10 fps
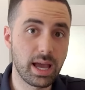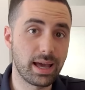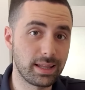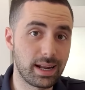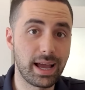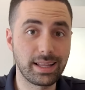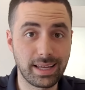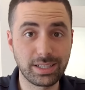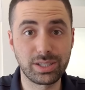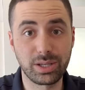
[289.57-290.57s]
and then I had to
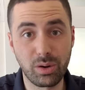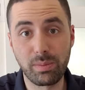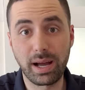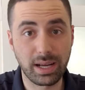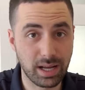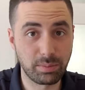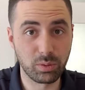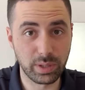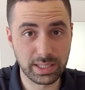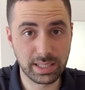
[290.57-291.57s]
actually go back a couple
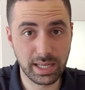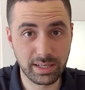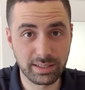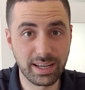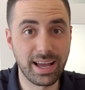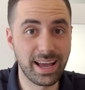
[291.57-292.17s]
weeks later